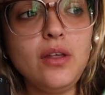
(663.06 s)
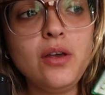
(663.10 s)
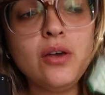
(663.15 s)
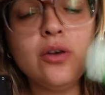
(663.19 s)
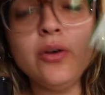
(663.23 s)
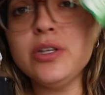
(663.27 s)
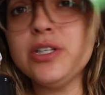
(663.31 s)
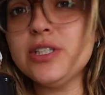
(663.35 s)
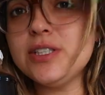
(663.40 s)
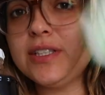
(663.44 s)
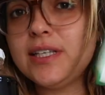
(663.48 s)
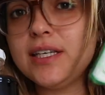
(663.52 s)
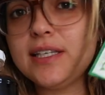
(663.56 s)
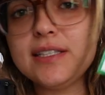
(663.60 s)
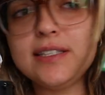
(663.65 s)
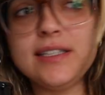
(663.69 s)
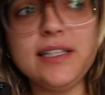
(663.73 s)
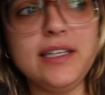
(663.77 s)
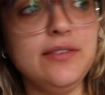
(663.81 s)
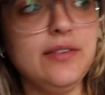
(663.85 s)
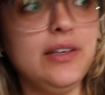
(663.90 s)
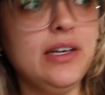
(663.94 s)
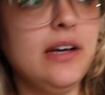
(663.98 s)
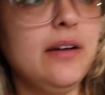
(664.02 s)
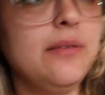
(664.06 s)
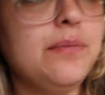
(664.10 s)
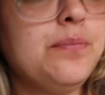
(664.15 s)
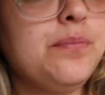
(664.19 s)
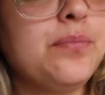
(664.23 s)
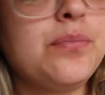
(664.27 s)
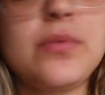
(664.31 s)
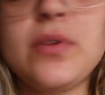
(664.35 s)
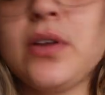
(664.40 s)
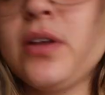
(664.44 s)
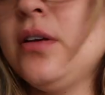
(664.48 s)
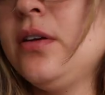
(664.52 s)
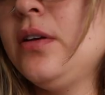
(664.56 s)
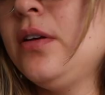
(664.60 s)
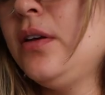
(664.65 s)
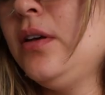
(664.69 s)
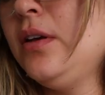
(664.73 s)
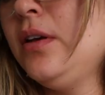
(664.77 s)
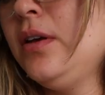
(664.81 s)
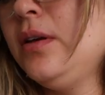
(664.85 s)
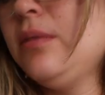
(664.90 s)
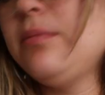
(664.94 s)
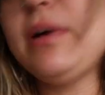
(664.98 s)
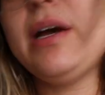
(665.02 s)
which is like stevia.
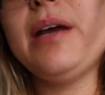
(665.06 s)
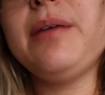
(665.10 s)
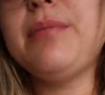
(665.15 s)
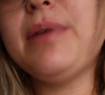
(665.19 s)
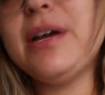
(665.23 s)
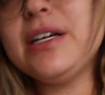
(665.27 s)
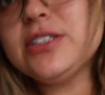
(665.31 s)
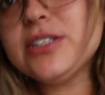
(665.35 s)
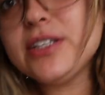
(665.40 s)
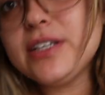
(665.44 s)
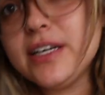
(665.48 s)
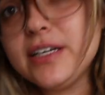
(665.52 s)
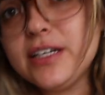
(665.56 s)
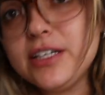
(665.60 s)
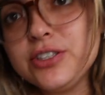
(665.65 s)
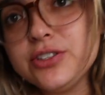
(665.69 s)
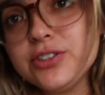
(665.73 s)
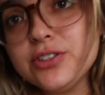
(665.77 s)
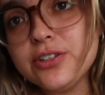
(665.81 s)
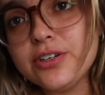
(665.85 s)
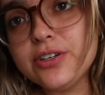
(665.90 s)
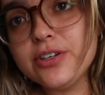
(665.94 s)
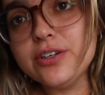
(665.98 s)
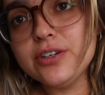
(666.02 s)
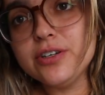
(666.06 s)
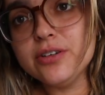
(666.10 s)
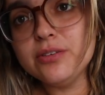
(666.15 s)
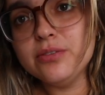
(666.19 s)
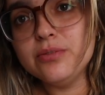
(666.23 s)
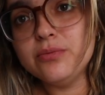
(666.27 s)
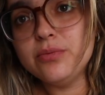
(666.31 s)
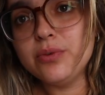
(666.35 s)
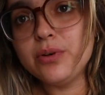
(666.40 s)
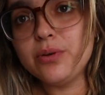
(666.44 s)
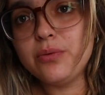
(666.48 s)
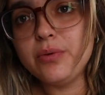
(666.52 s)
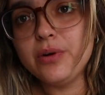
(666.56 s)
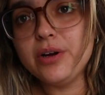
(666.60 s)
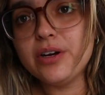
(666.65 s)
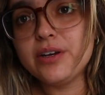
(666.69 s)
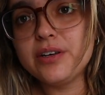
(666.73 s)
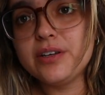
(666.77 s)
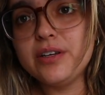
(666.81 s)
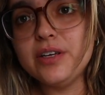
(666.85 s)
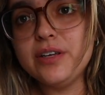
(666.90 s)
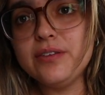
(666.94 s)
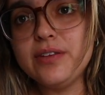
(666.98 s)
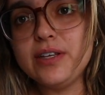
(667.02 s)
I imagine any sugar would work.
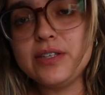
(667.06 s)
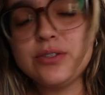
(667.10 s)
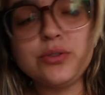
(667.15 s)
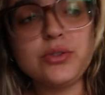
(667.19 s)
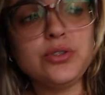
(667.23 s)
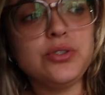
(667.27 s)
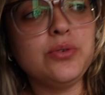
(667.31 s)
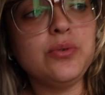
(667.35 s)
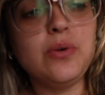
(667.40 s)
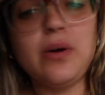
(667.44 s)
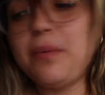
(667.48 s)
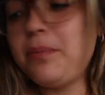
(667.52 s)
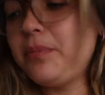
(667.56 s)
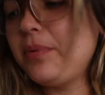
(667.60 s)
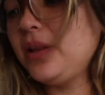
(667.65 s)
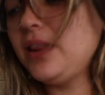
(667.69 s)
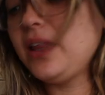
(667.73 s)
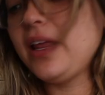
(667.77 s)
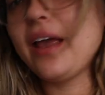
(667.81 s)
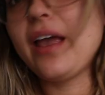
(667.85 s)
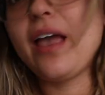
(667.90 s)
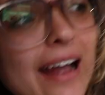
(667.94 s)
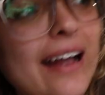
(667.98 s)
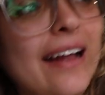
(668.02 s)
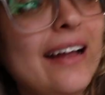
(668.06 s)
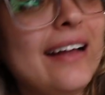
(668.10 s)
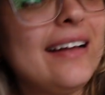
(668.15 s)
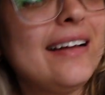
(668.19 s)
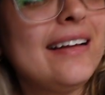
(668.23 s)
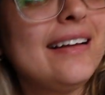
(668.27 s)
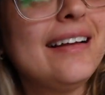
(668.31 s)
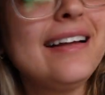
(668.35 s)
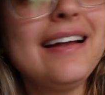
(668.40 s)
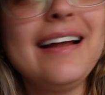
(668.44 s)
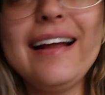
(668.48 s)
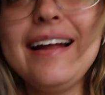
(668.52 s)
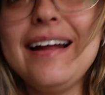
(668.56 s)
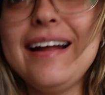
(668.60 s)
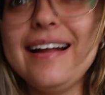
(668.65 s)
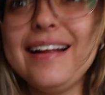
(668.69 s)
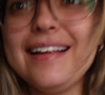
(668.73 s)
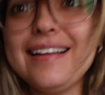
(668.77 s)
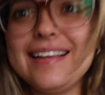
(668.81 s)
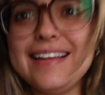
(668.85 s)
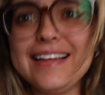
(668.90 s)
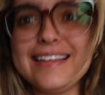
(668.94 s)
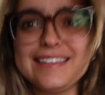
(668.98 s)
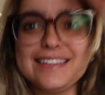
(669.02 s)
It's up to chew on, but like,
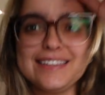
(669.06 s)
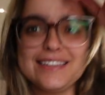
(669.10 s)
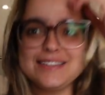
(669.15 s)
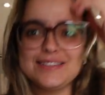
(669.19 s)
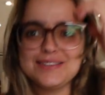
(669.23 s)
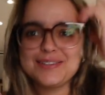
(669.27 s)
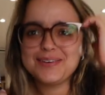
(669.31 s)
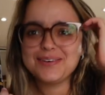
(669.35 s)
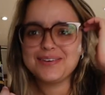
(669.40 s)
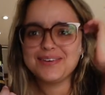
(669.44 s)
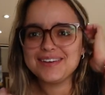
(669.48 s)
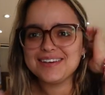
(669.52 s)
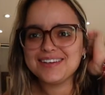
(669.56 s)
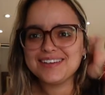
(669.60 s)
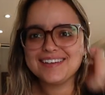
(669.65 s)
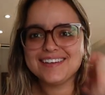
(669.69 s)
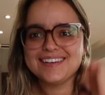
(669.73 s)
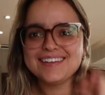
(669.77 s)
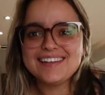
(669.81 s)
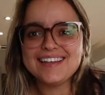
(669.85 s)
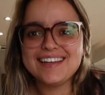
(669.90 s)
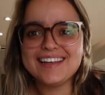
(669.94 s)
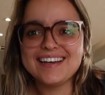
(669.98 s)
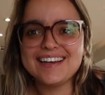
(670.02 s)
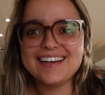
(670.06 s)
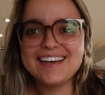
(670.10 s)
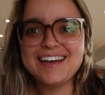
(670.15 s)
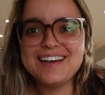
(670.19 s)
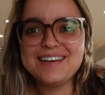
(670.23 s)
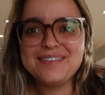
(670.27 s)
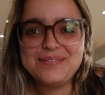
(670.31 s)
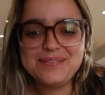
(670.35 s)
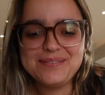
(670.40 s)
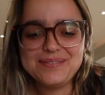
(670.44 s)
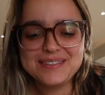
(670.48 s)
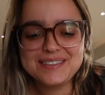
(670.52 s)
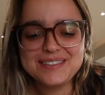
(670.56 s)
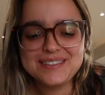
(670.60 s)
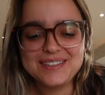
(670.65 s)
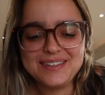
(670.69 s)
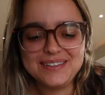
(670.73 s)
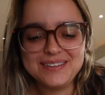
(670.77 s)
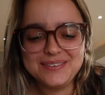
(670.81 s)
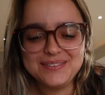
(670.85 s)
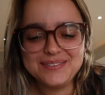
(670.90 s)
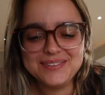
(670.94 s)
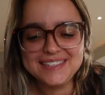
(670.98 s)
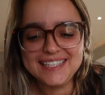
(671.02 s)
this is so good. Like, I'm
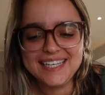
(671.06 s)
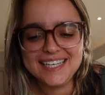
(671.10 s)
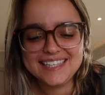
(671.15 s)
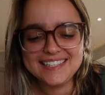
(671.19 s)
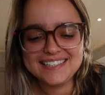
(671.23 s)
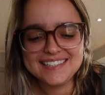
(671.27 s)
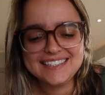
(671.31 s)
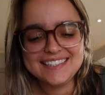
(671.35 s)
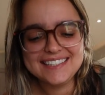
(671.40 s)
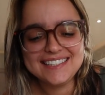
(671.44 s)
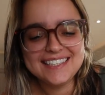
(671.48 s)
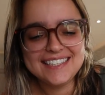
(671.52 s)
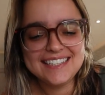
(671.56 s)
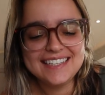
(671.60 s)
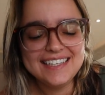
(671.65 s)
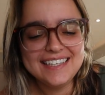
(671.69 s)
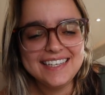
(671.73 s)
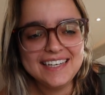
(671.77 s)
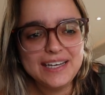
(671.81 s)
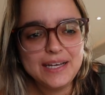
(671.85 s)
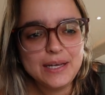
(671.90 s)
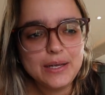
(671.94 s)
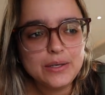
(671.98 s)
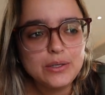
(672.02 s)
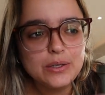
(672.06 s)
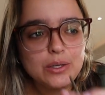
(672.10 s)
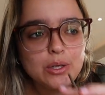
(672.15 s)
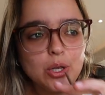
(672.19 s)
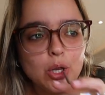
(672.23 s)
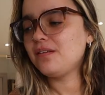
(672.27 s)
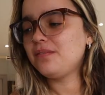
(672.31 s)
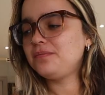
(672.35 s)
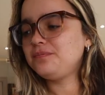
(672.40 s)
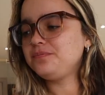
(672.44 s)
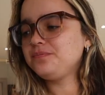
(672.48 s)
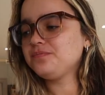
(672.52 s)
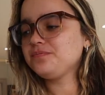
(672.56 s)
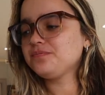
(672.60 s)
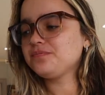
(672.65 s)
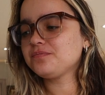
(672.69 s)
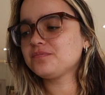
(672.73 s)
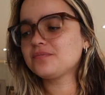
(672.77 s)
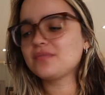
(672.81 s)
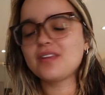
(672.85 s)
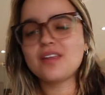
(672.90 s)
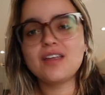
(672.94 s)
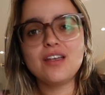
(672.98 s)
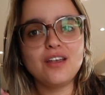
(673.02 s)
so obsessed.
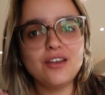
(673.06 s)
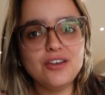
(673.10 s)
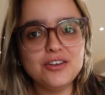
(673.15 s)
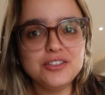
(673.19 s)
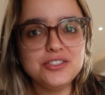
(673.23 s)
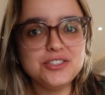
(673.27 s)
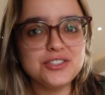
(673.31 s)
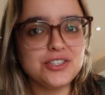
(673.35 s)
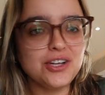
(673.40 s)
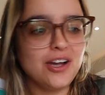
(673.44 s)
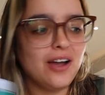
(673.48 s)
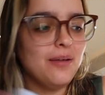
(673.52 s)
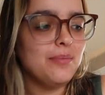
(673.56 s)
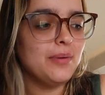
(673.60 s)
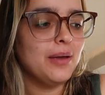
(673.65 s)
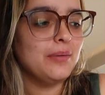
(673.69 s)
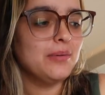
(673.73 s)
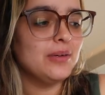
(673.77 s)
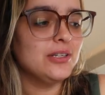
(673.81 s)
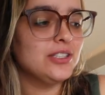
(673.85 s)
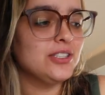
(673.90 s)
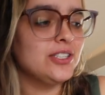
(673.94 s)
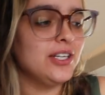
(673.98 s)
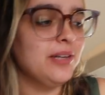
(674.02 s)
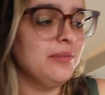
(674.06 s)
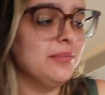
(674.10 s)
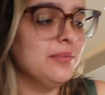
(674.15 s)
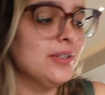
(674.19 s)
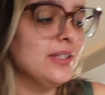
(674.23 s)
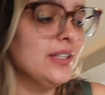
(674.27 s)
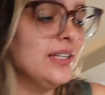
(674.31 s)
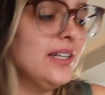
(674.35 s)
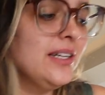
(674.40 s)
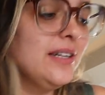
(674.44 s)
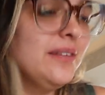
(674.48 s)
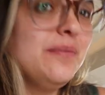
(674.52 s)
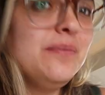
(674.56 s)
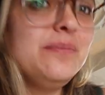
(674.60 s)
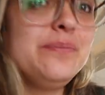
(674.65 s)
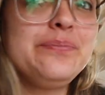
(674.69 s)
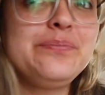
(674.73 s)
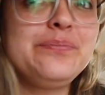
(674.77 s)
Good job, Emma Chamberlain.